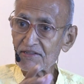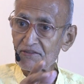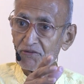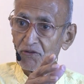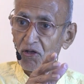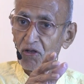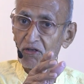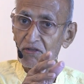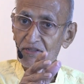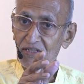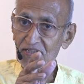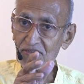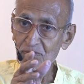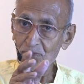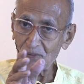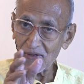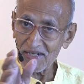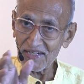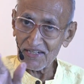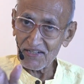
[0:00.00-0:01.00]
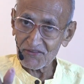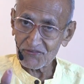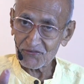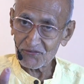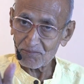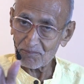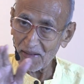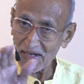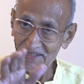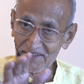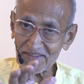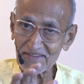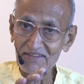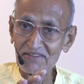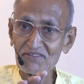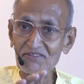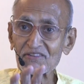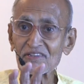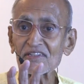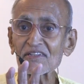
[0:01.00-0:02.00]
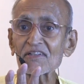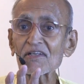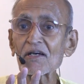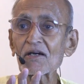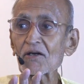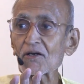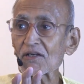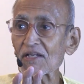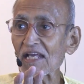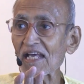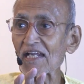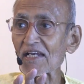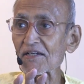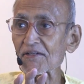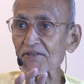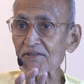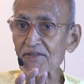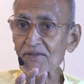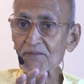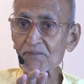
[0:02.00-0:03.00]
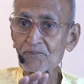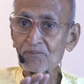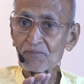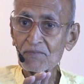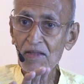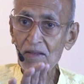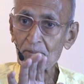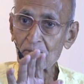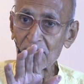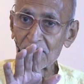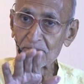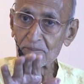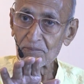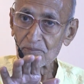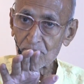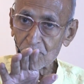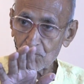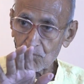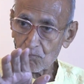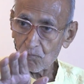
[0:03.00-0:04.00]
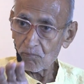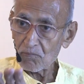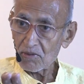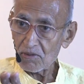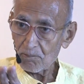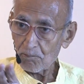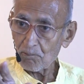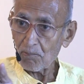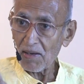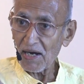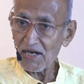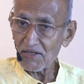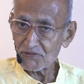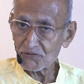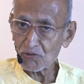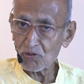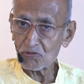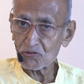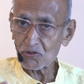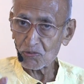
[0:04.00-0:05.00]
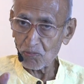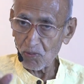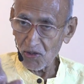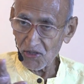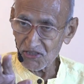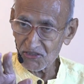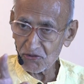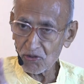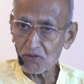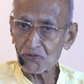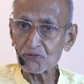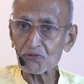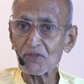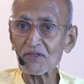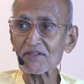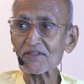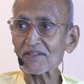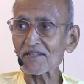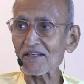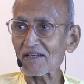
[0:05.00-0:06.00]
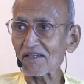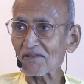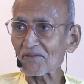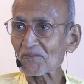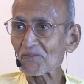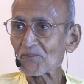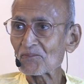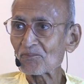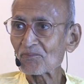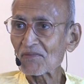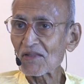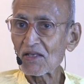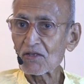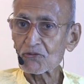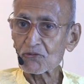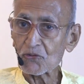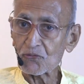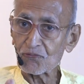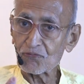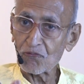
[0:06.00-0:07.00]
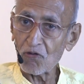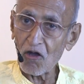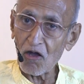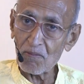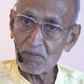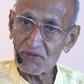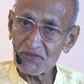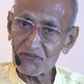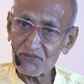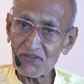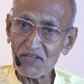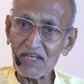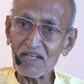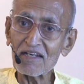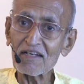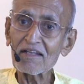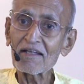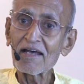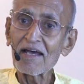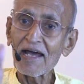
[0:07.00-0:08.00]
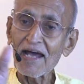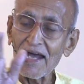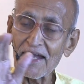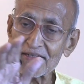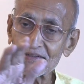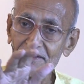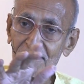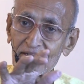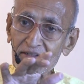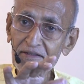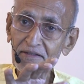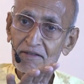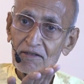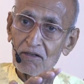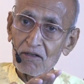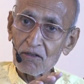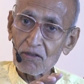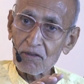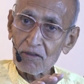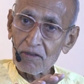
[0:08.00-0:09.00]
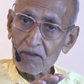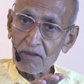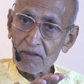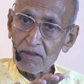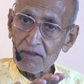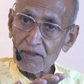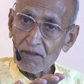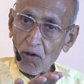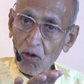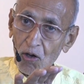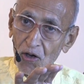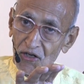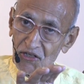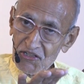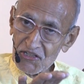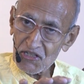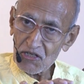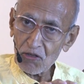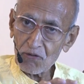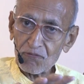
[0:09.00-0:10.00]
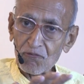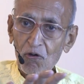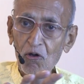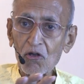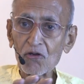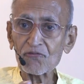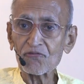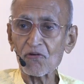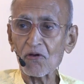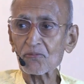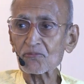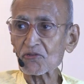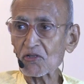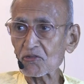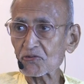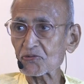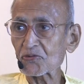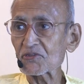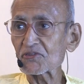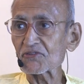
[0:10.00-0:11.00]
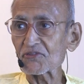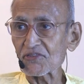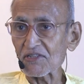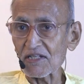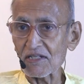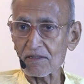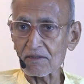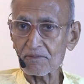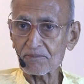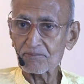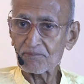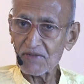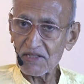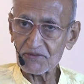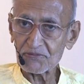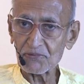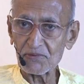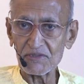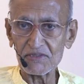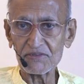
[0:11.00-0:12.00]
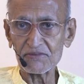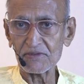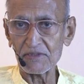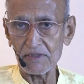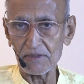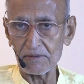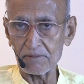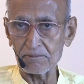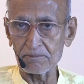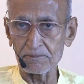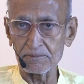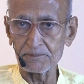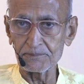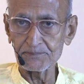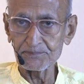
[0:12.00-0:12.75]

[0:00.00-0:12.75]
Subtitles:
that it is all, there is oneness, matter is the reality. But parts also, bodies also are real. So form is real and the origin of all forms also is real. That's what he's saying.